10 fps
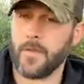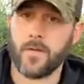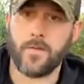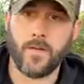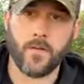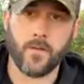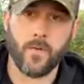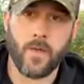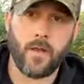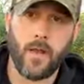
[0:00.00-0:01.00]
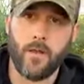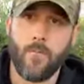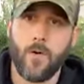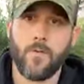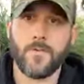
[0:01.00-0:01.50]
Good seeing you, Logan and
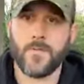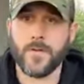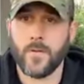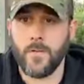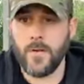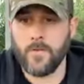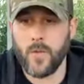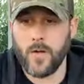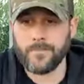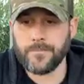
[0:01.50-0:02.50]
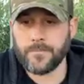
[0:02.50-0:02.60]
Marv, for joining me as well.